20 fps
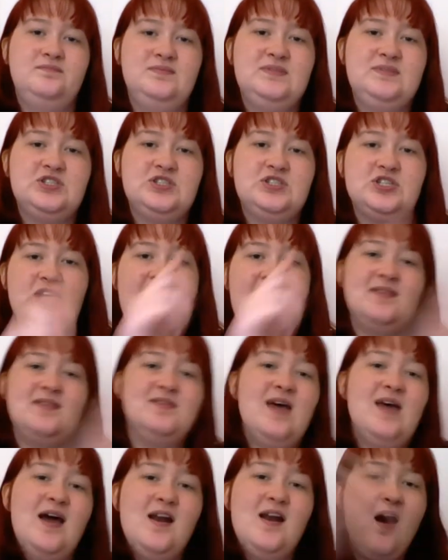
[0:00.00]
check
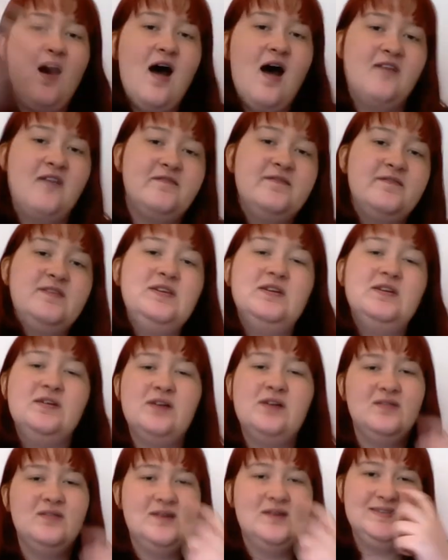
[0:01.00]
that off. You
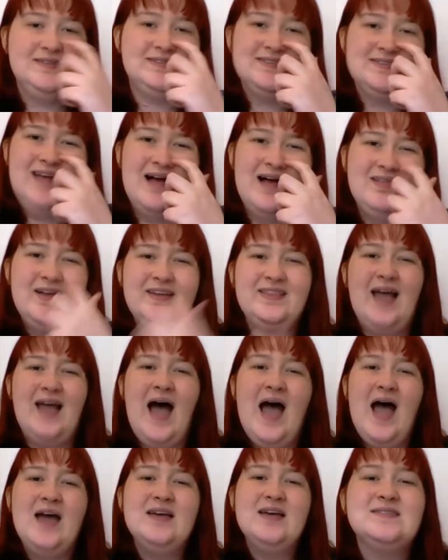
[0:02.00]
know, it's not like
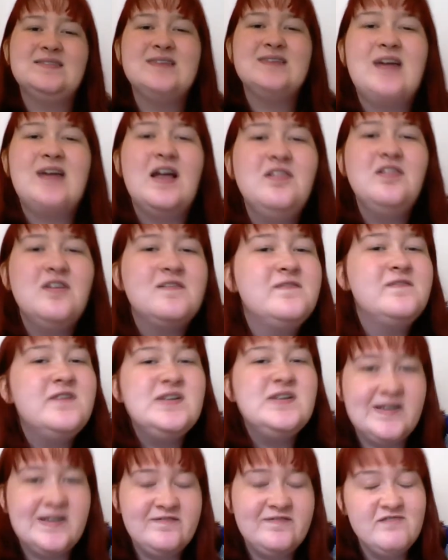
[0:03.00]
that. It's like I look for
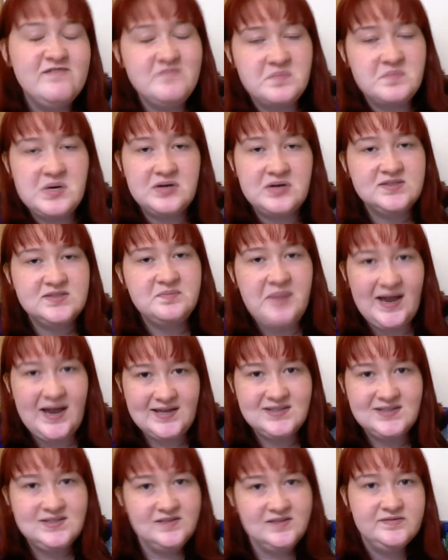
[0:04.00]
different
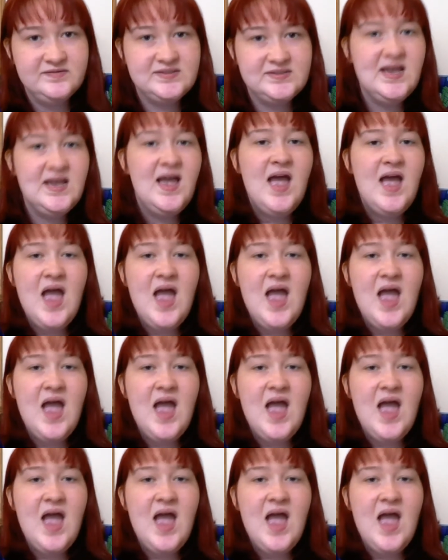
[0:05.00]
perspectives.